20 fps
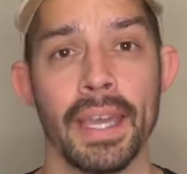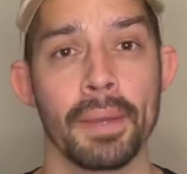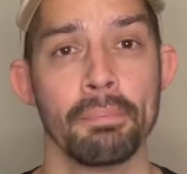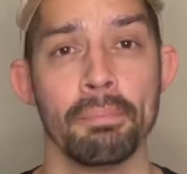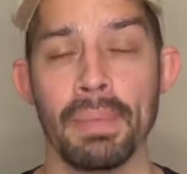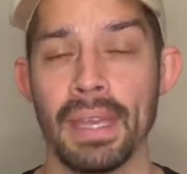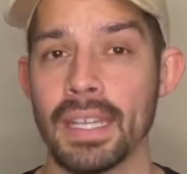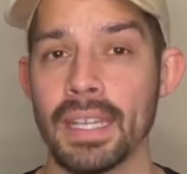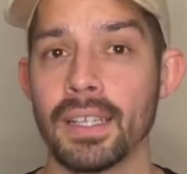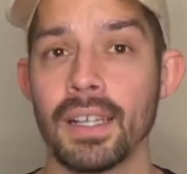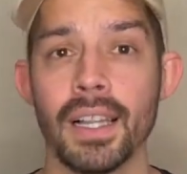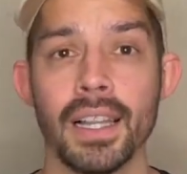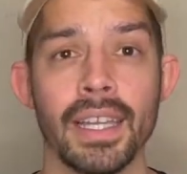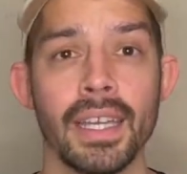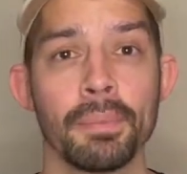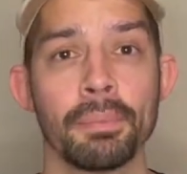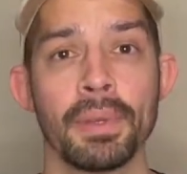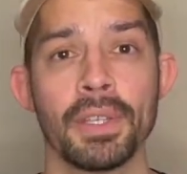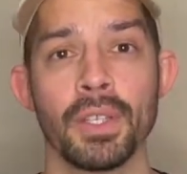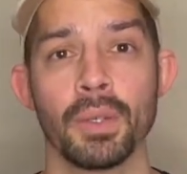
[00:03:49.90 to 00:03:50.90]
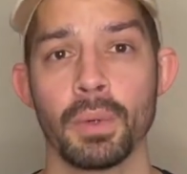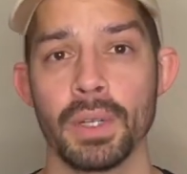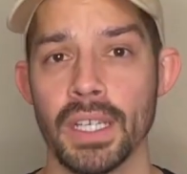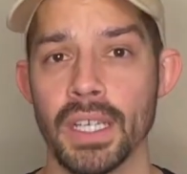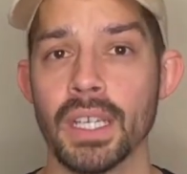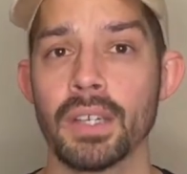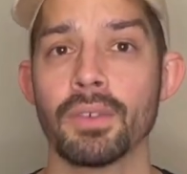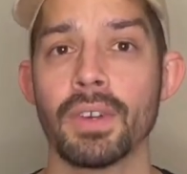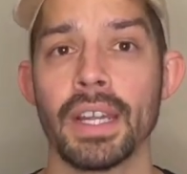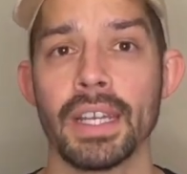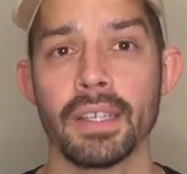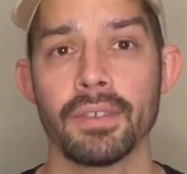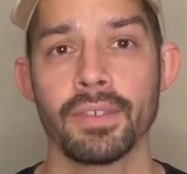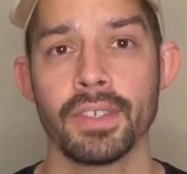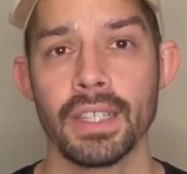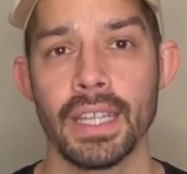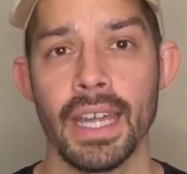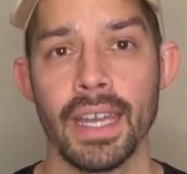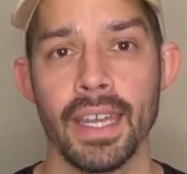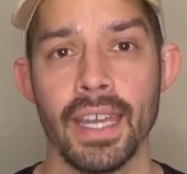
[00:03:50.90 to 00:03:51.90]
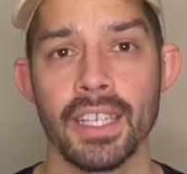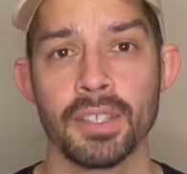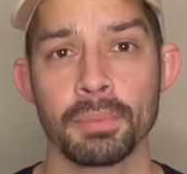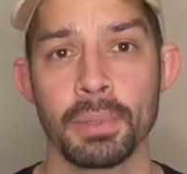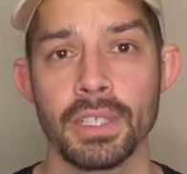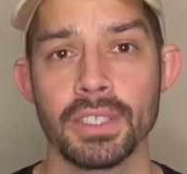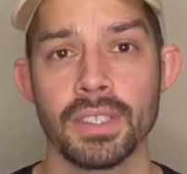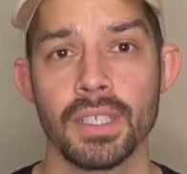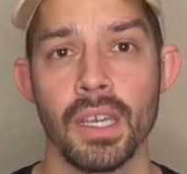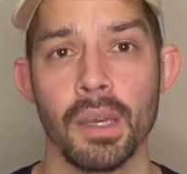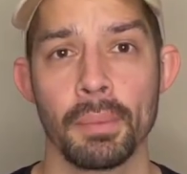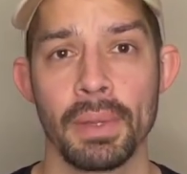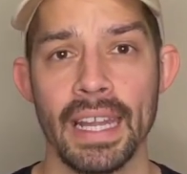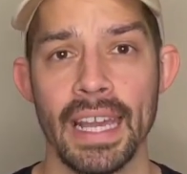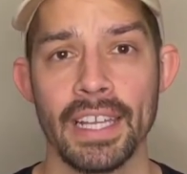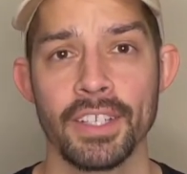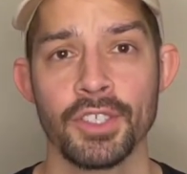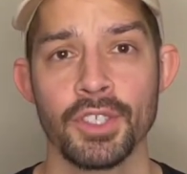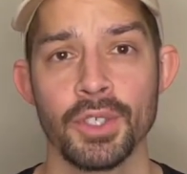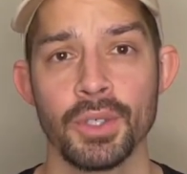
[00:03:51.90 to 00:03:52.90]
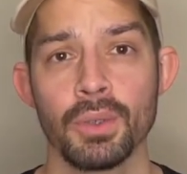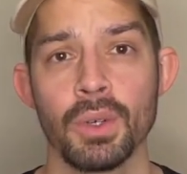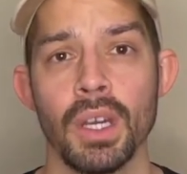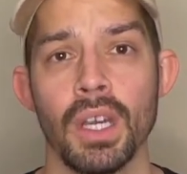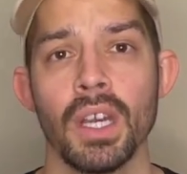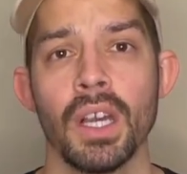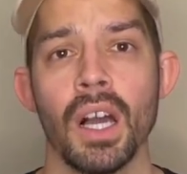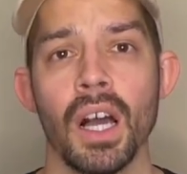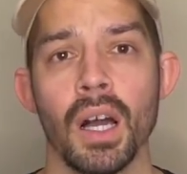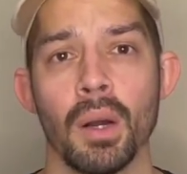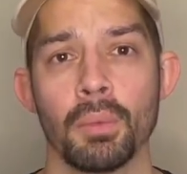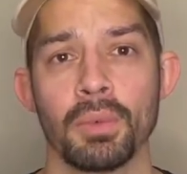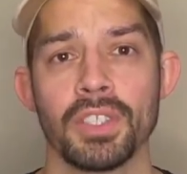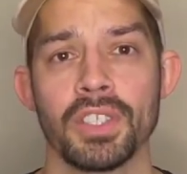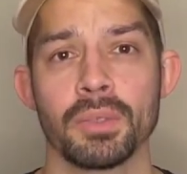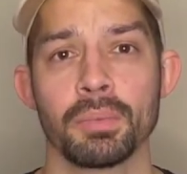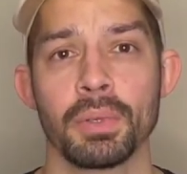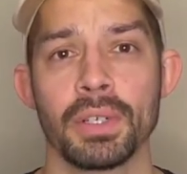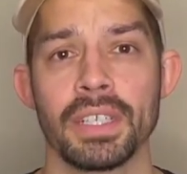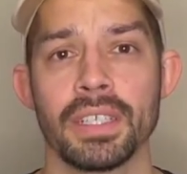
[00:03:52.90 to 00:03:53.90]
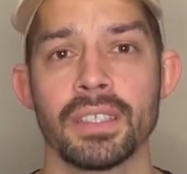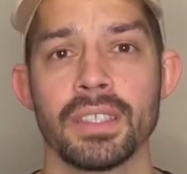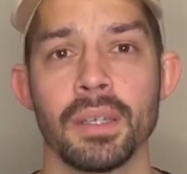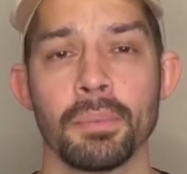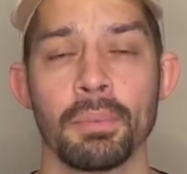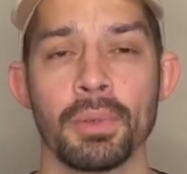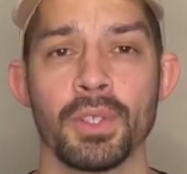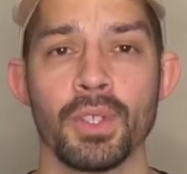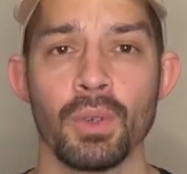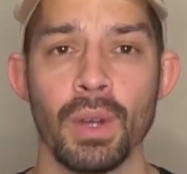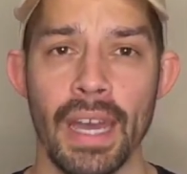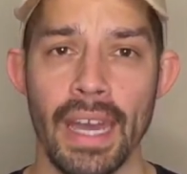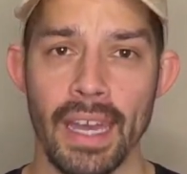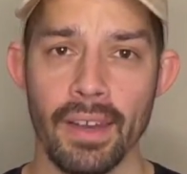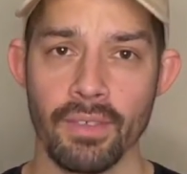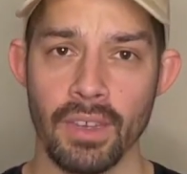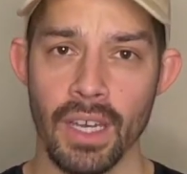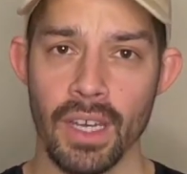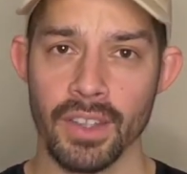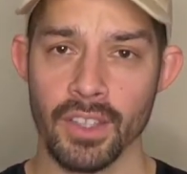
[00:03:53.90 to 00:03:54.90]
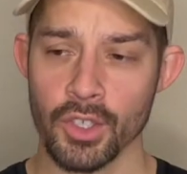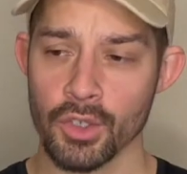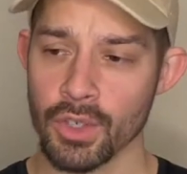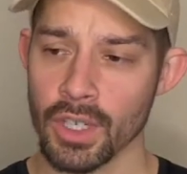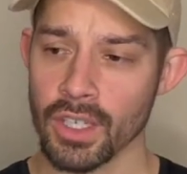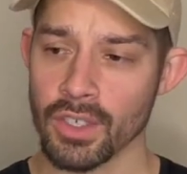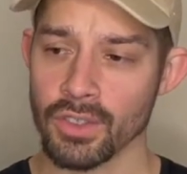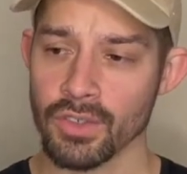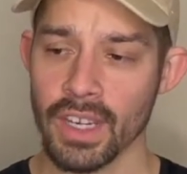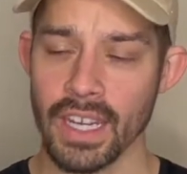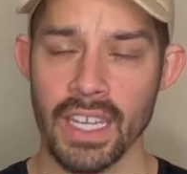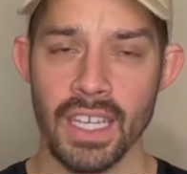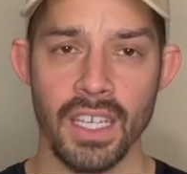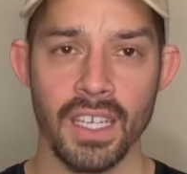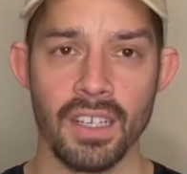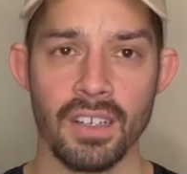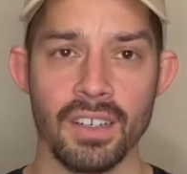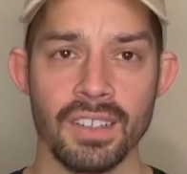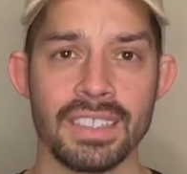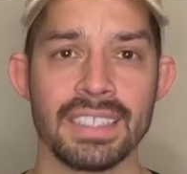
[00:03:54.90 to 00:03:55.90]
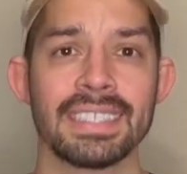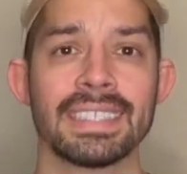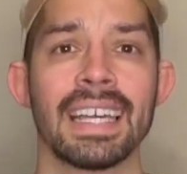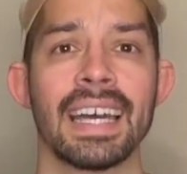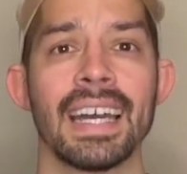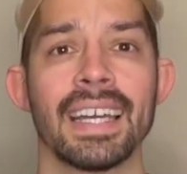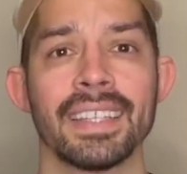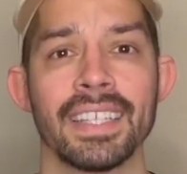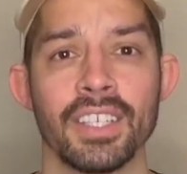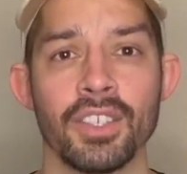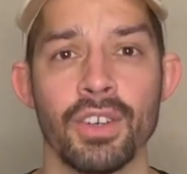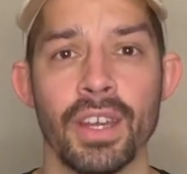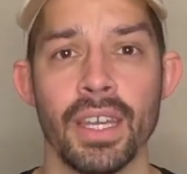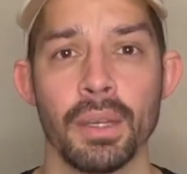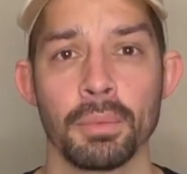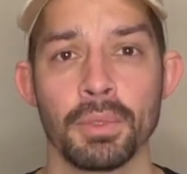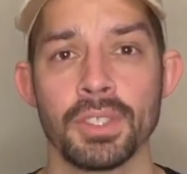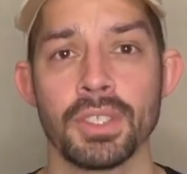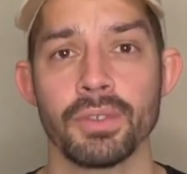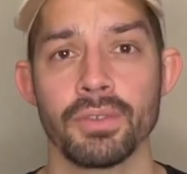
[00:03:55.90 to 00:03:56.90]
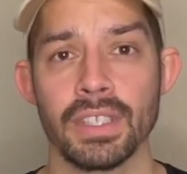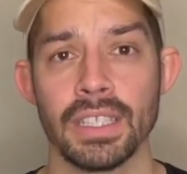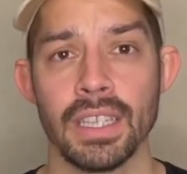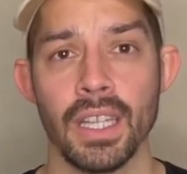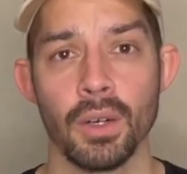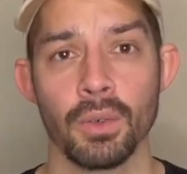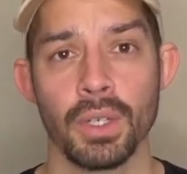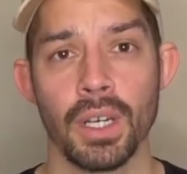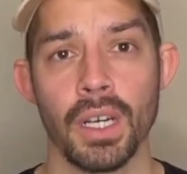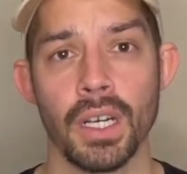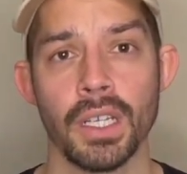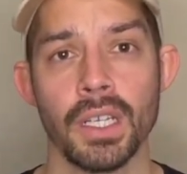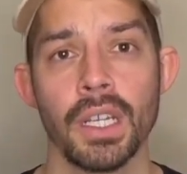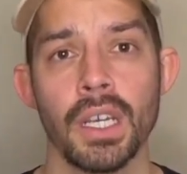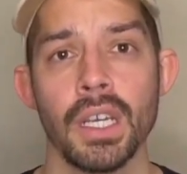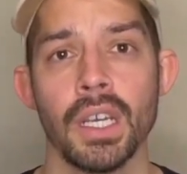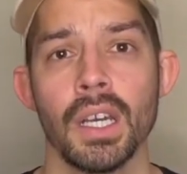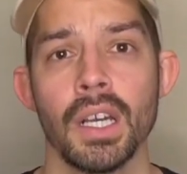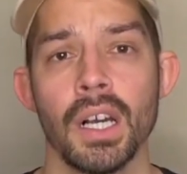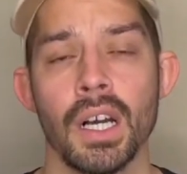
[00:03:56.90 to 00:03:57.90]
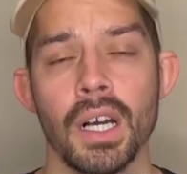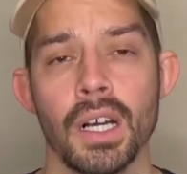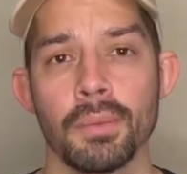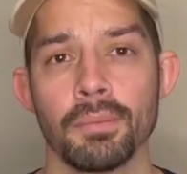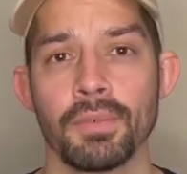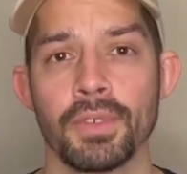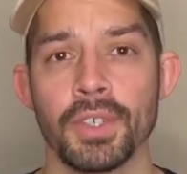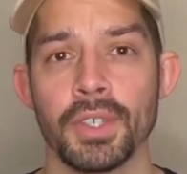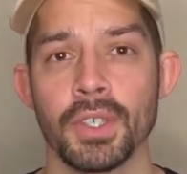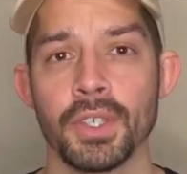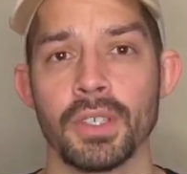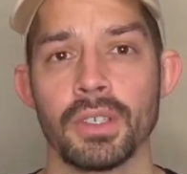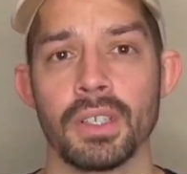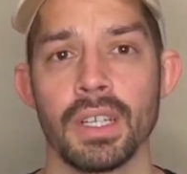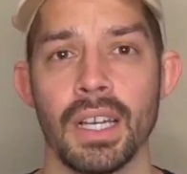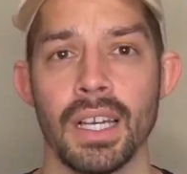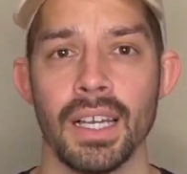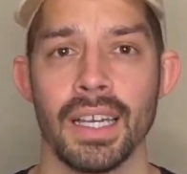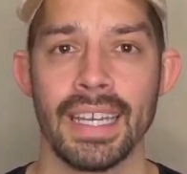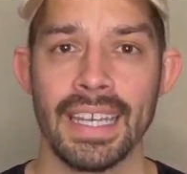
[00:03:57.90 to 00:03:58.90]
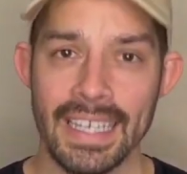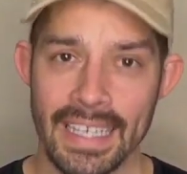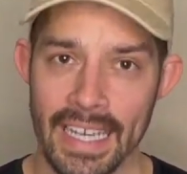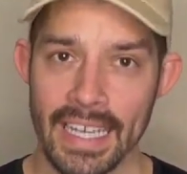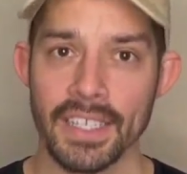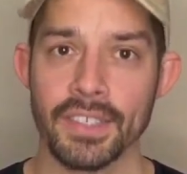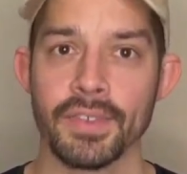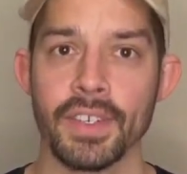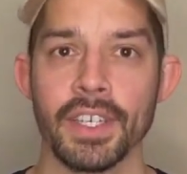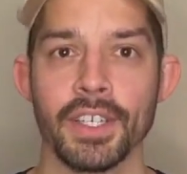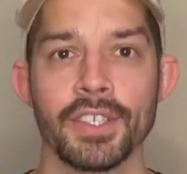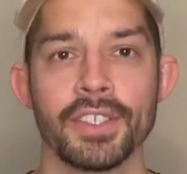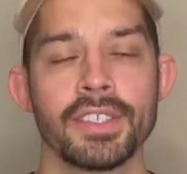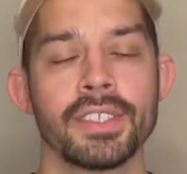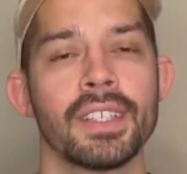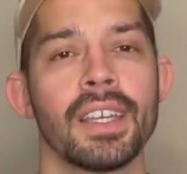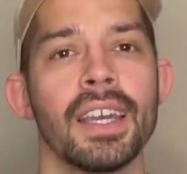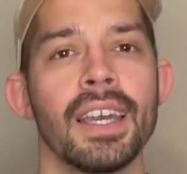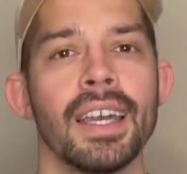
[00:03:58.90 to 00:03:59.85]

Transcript: mid-clip and you want to get ready for that next person coming at you, which is pretty simple. You have the triggers right here on the side that you're able to reload on for your index fingers.